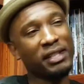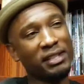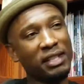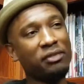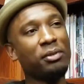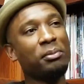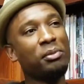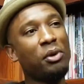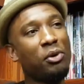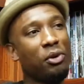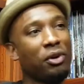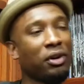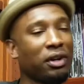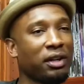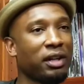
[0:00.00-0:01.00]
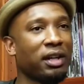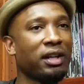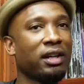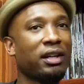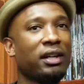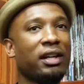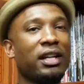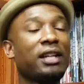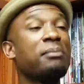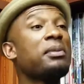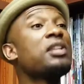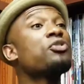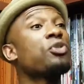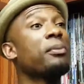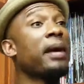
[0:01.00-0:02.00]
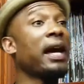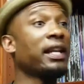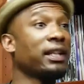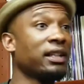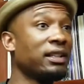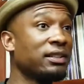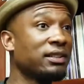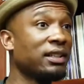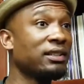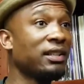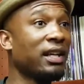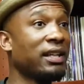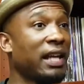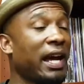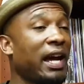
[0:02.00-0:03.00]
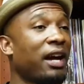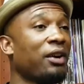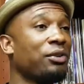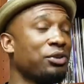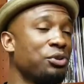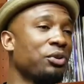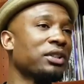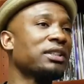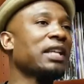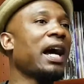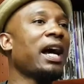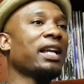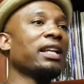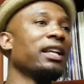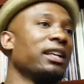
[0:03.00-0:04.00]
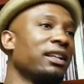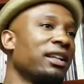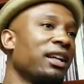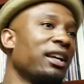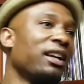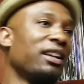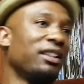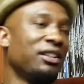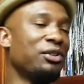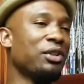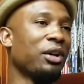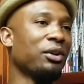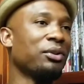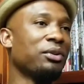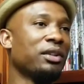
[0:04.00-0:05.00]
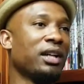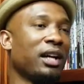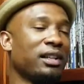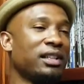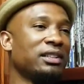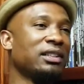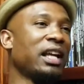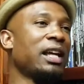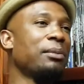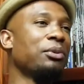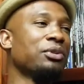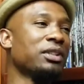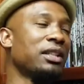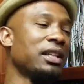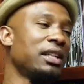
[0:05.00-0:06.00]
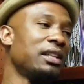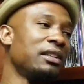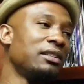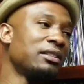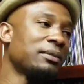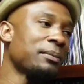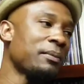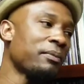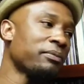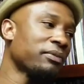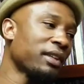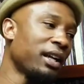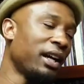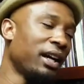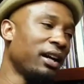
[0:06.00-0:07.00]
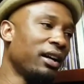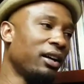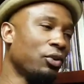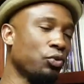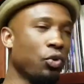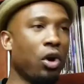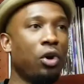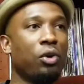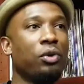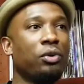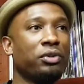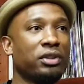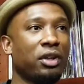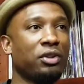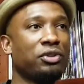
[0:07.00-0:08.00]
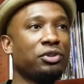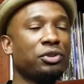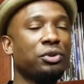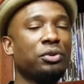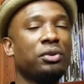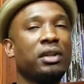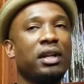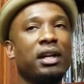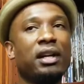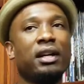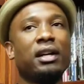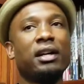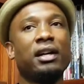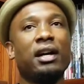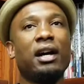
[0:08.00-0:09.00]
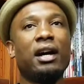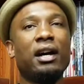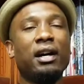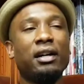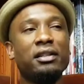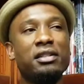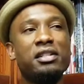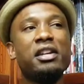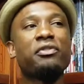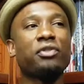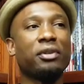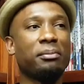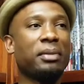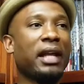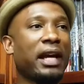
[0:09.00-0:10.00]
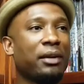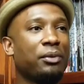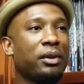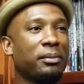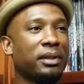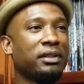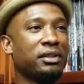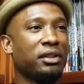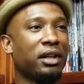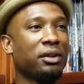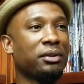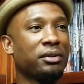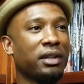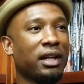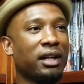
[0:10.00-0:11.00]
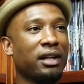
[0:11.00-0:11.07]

is even more, it can be traumatic in the sense that now you're assigning, you know, these labels and these roles onto different black women, you know.